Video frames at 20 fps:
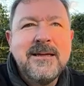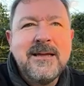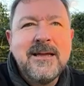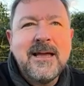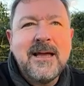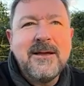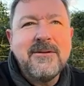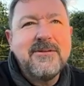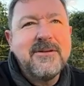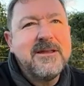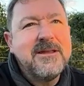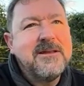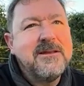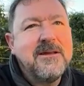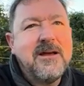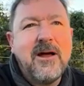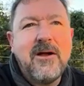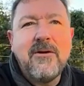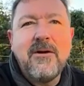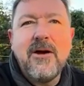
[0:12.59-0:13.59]
having
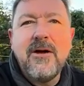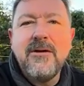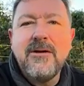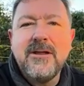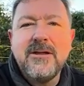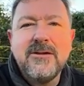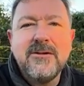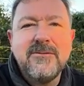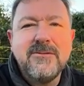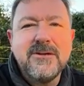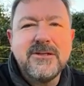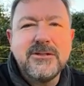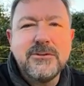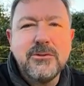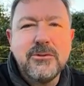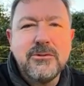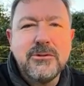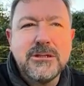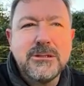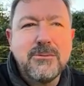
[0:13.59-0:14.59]
our own
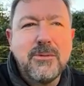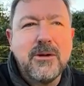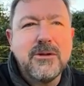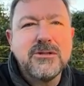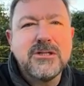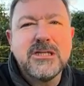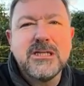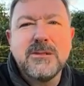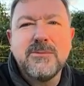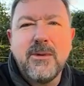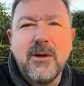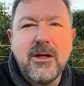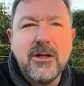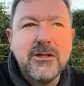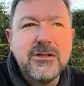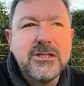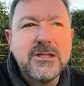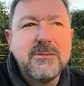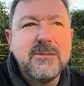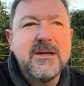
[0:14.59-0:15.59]
individual responses, but
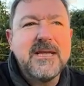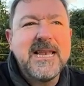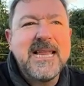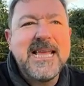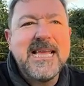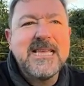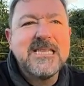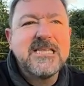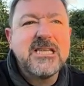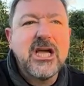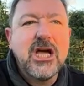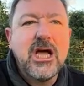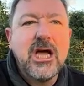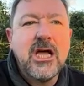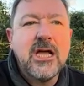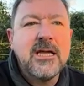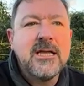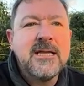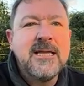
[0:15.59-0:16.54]
ultimately it's a